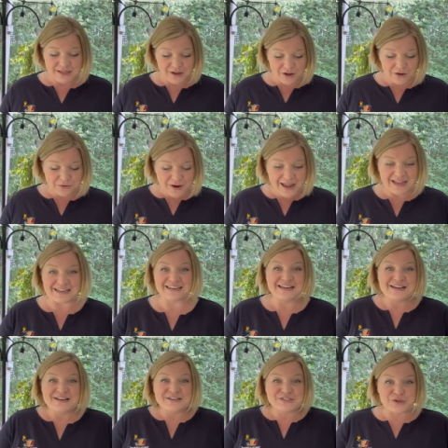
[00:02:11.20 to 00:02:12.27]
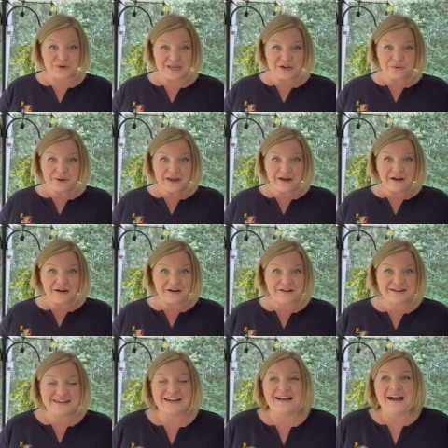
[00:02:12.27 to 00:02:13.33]
All right, so here we are,
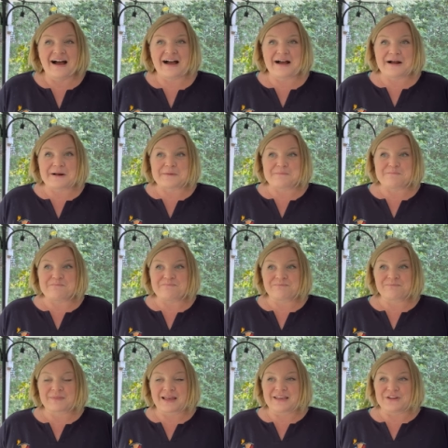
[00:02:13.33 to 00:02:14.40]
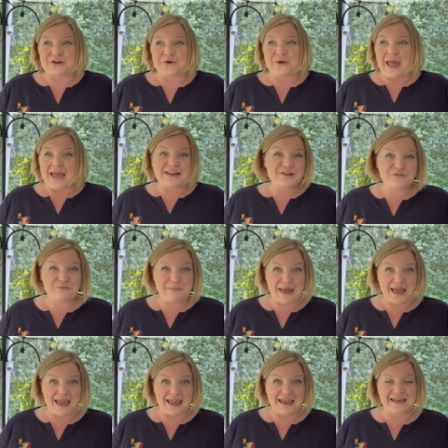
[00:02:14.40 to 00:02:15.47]
end of
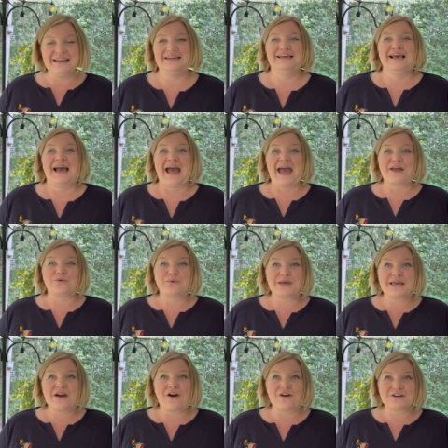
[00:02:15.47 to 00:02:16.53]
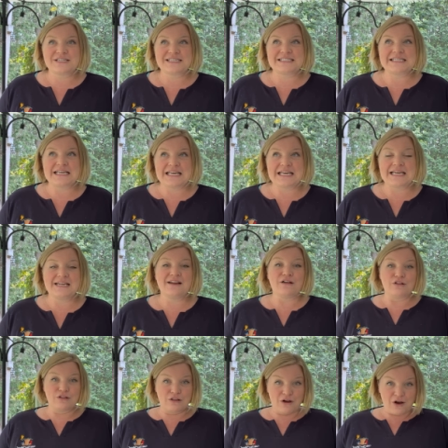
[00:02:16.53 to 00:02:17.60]
May, and we are seeing
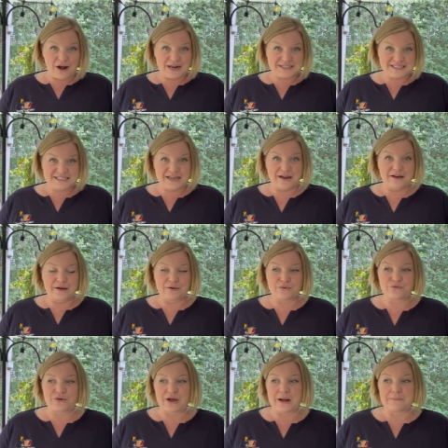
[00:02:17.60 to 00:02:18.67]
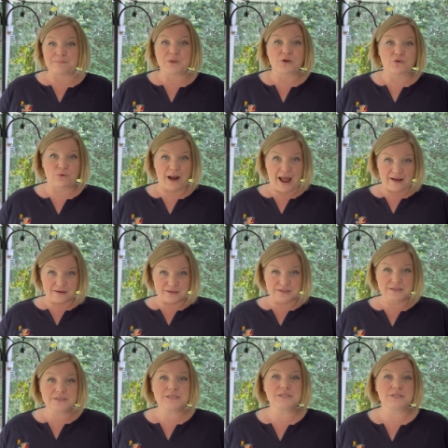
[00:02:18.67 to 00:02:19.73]
lots of
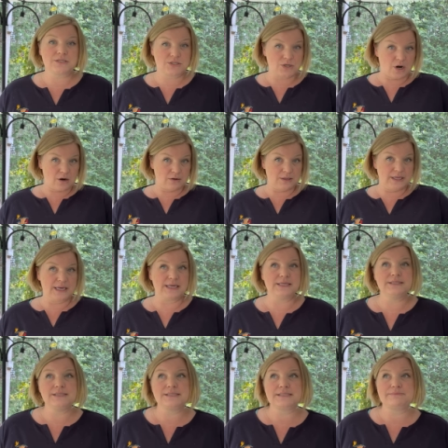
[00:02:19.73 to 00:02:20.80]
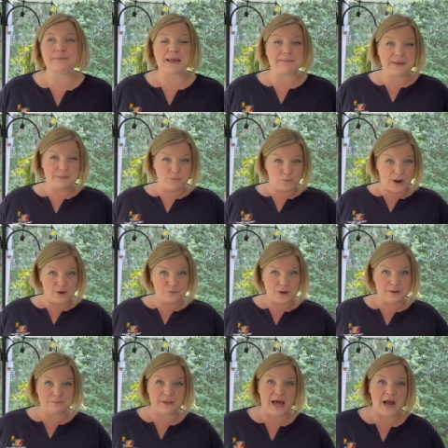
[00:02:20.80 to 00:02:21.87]
grackles, starlings, maybe
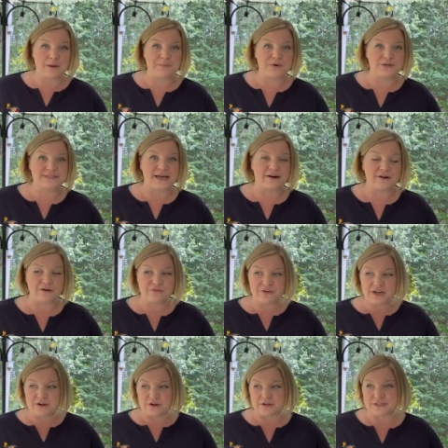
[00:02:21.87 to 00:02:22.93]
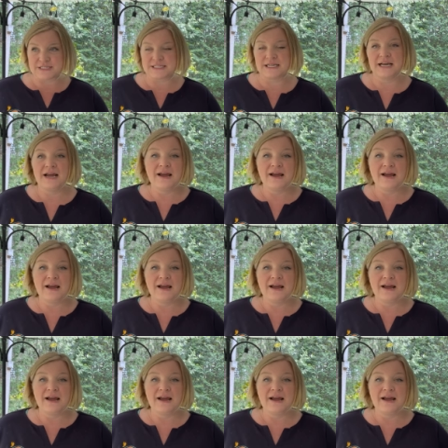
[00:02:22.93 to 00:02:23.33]
red-winged blackbirds at our feeders.